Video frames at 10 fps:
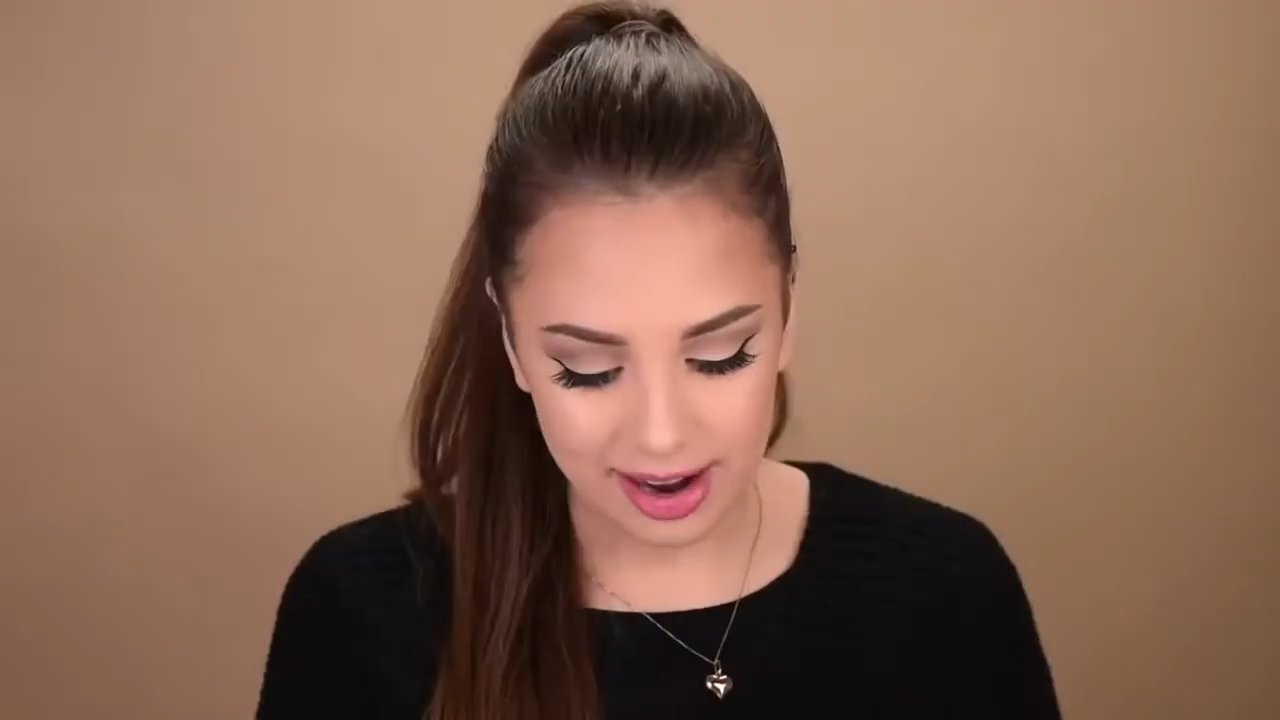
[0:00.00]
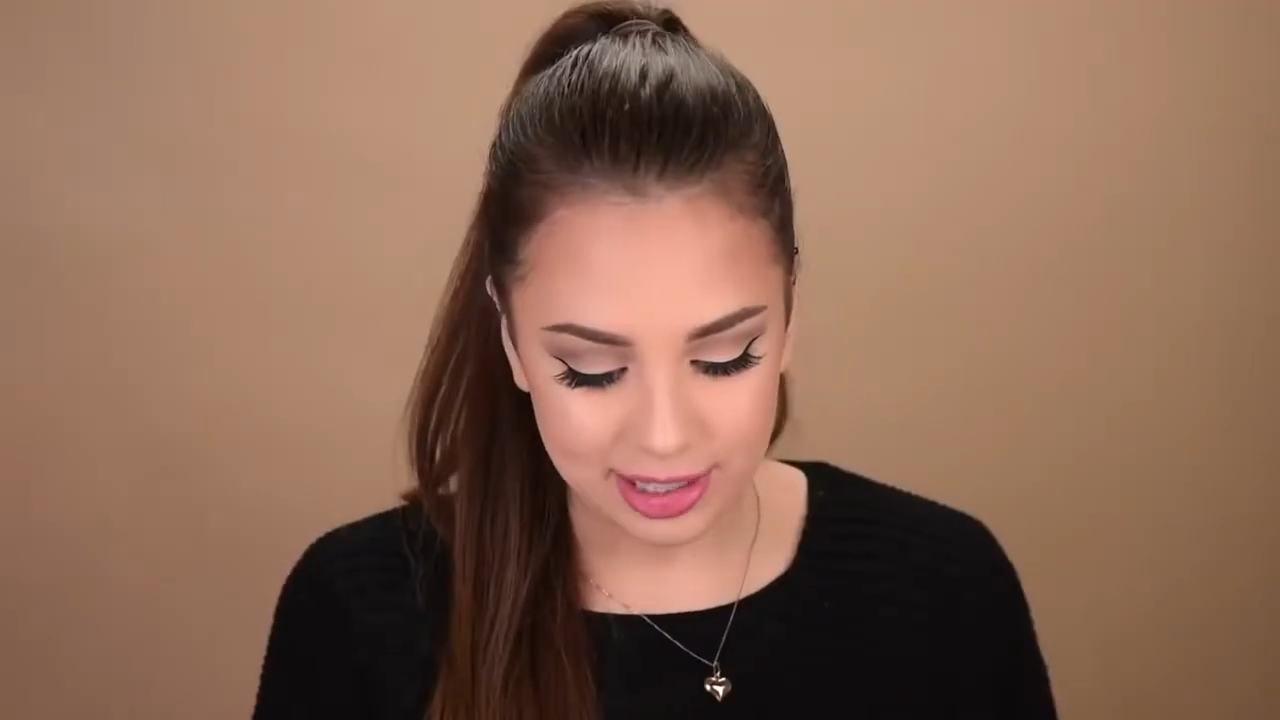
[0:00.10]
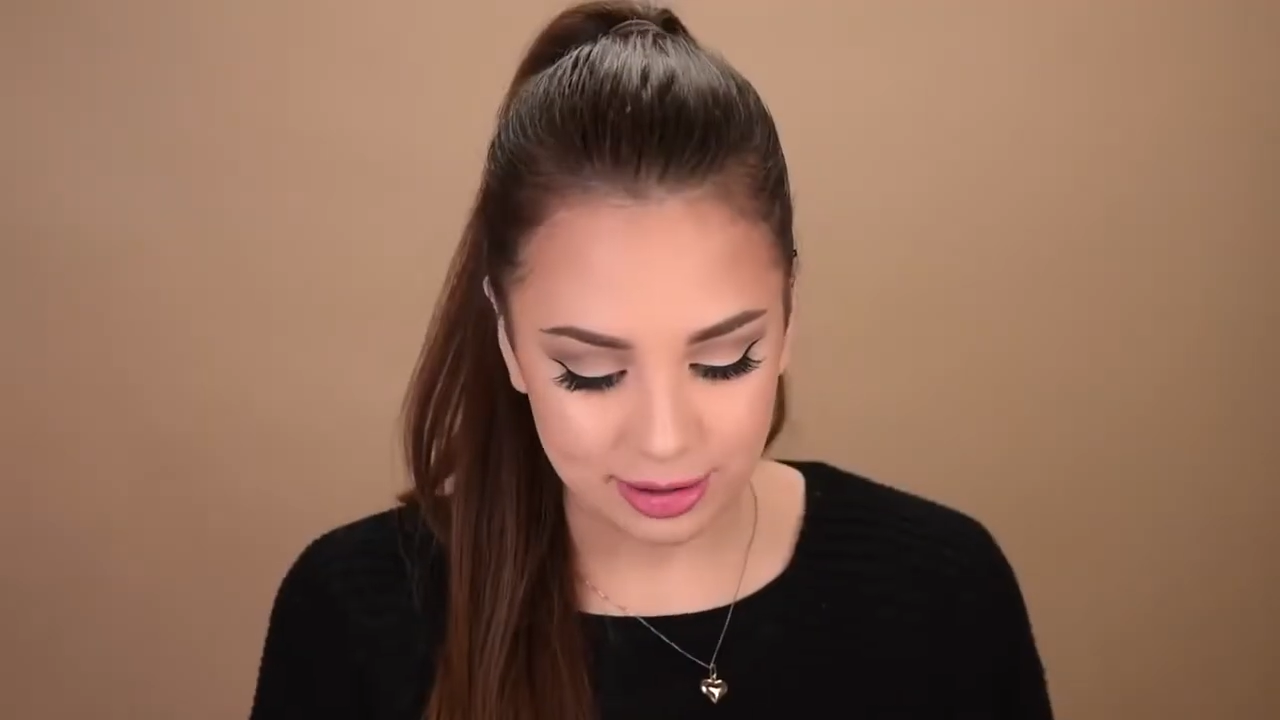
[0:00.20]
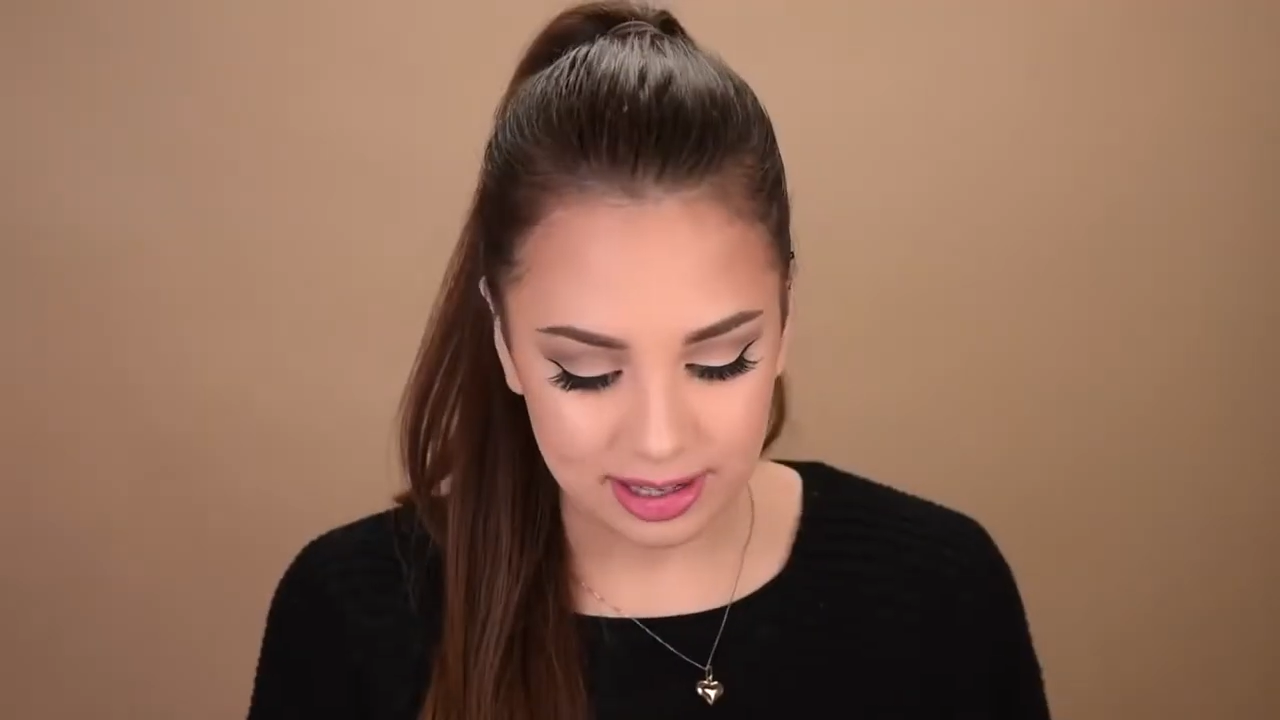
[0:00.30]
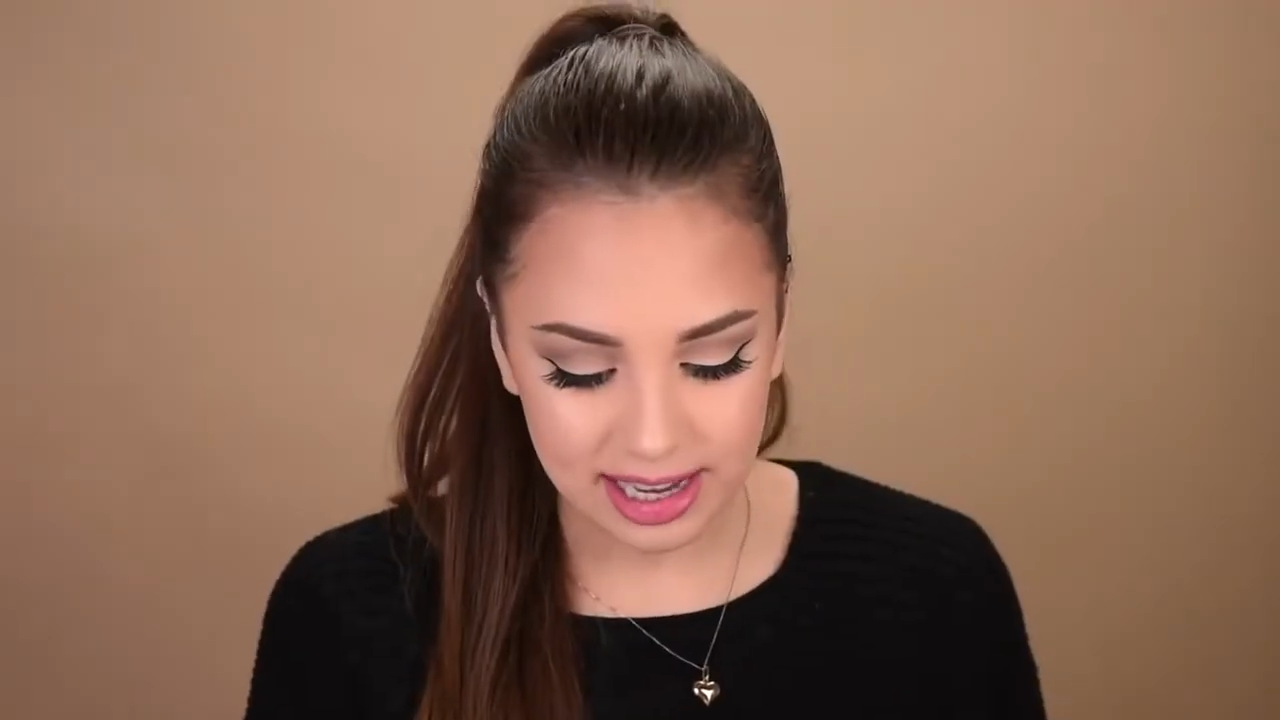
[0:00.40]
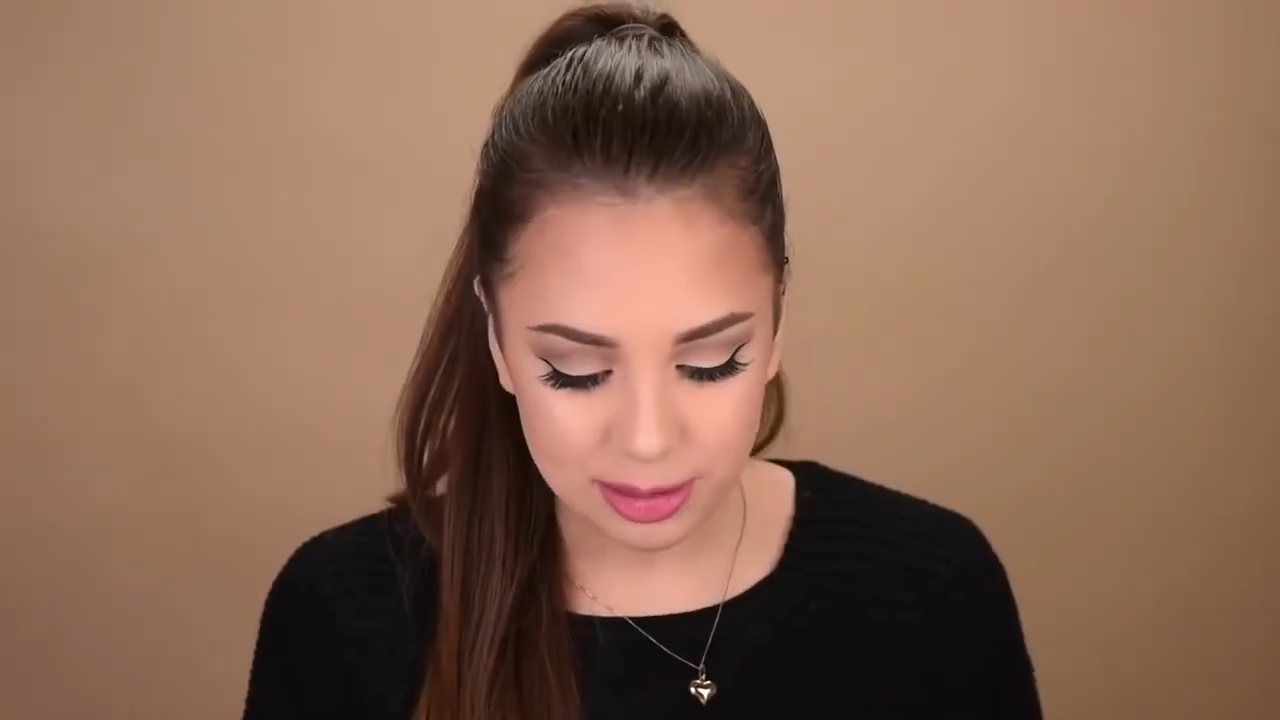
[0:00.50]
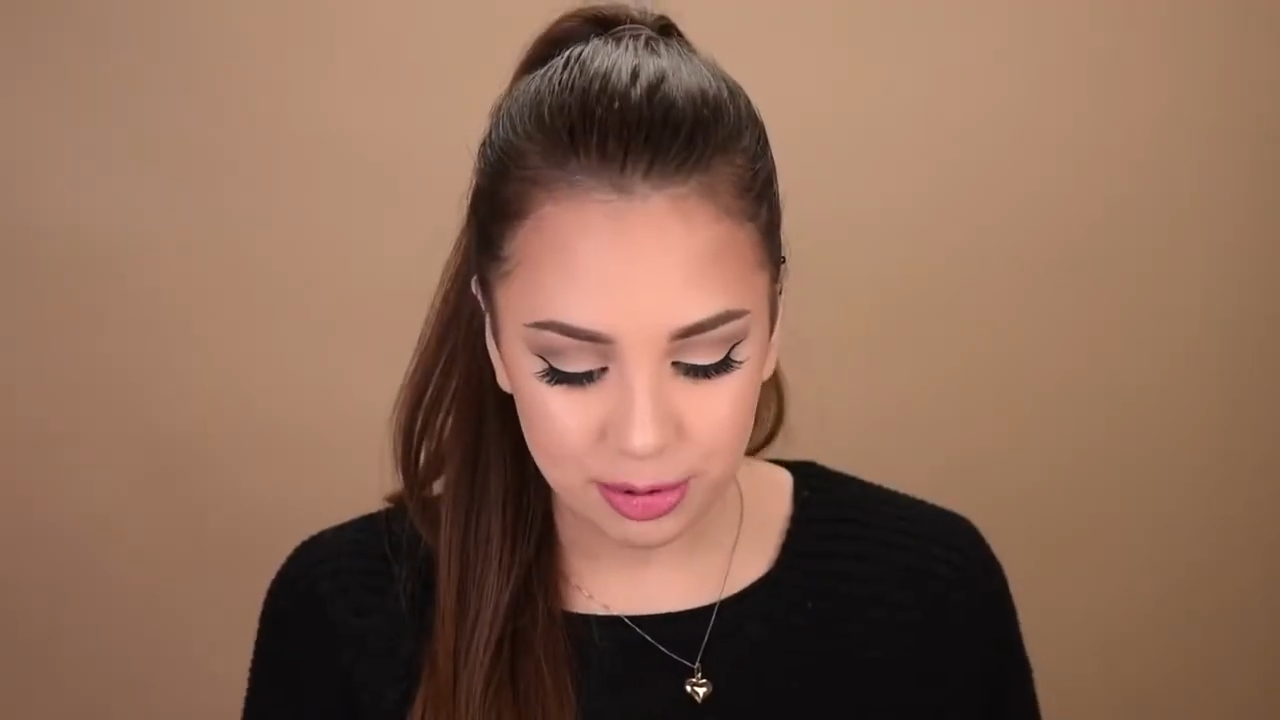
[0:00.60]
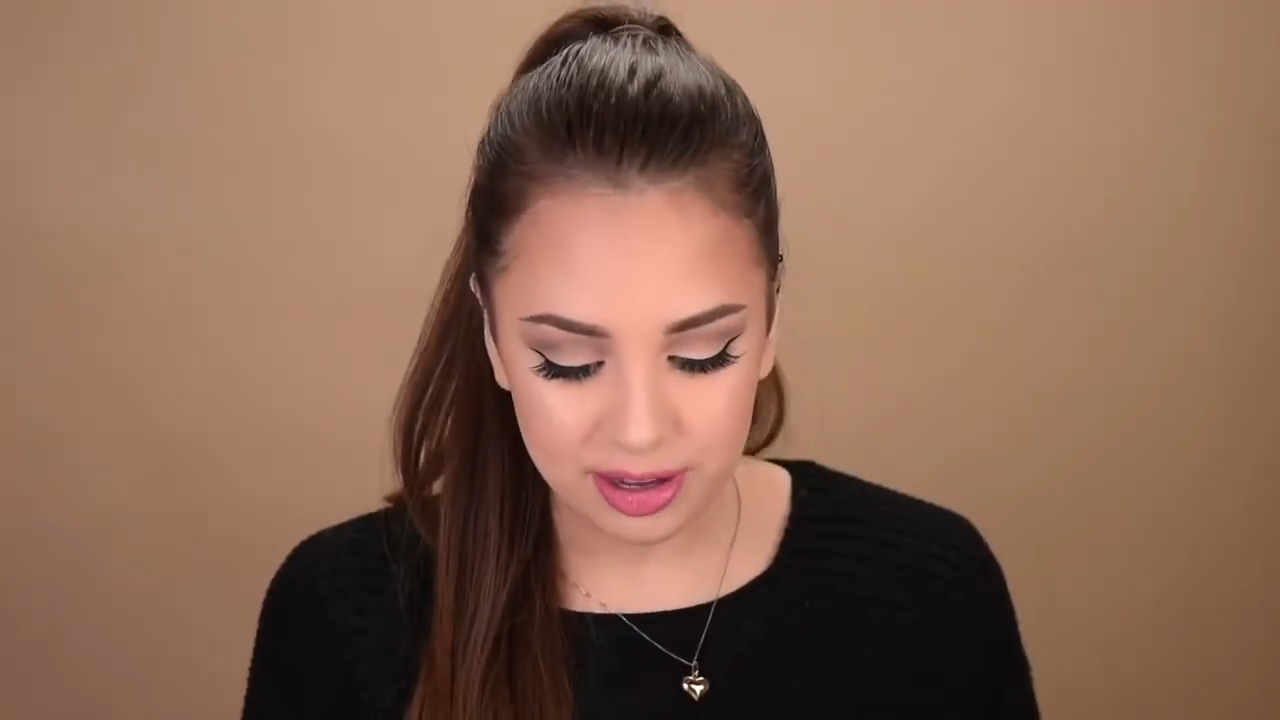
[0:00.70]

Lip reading: Right, so the last